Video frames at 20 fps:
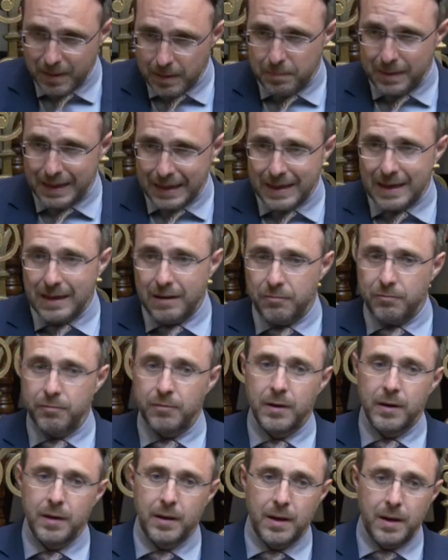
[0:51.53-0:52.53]
believe,
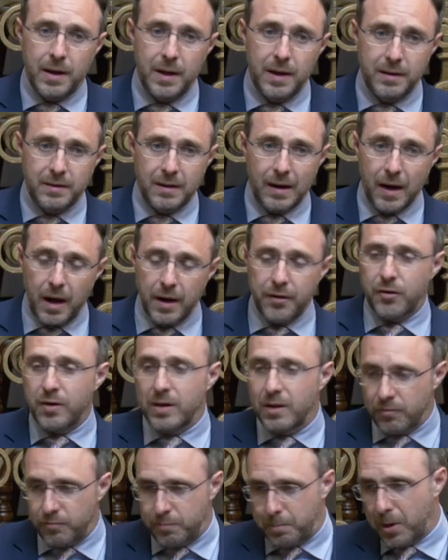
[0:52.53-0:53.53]
the lottery
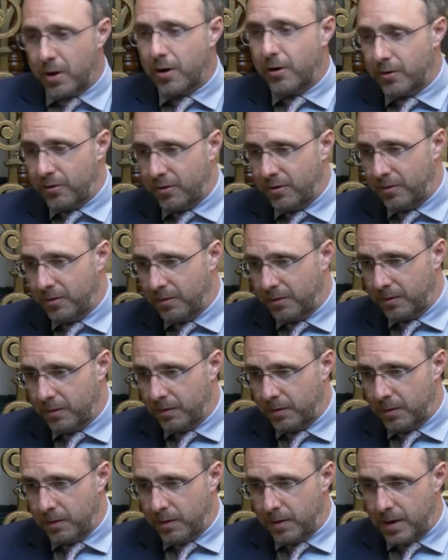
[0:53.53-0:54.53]
of birth
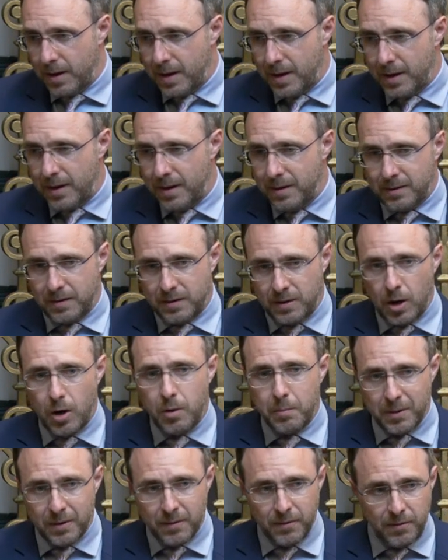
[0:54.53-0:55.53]
uh,
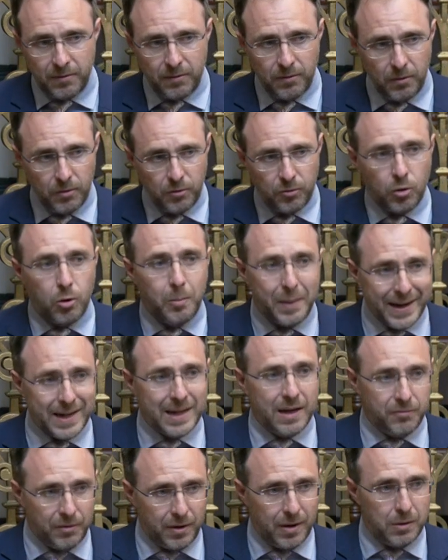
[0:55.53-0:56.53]
determines so many
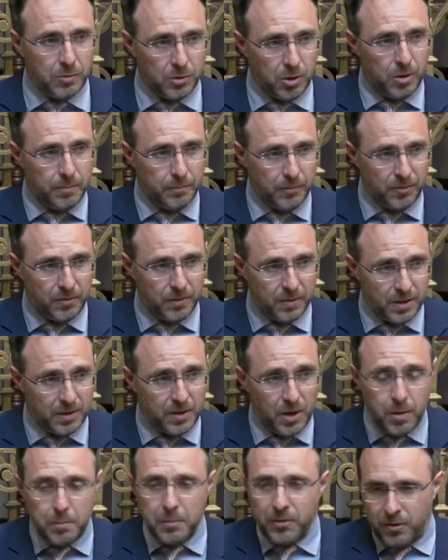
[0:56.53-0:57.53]
of our outcomes. It
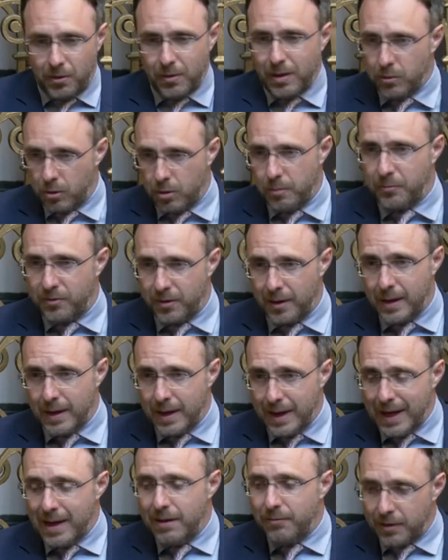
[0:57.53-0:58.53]
determines our outcomes
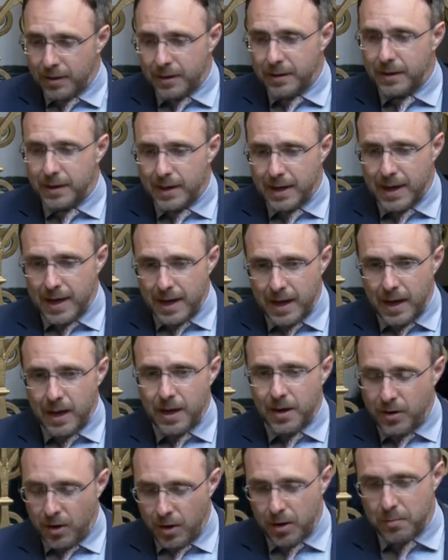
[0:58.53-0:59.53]
even
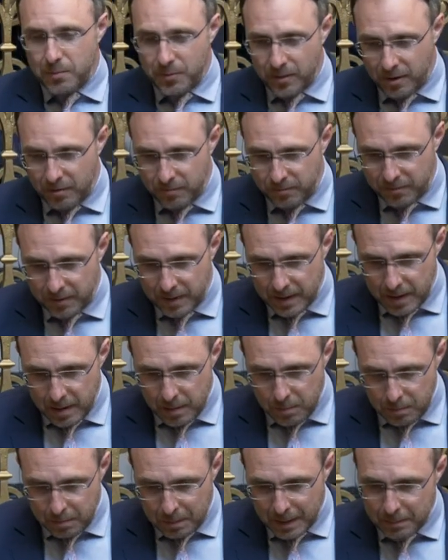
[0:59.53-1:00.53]
in terms of
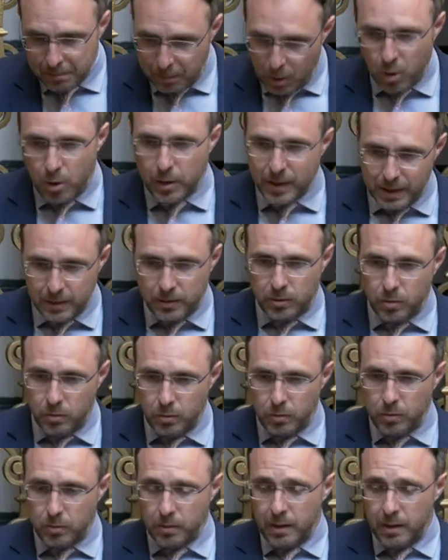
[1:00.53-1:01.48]
being born into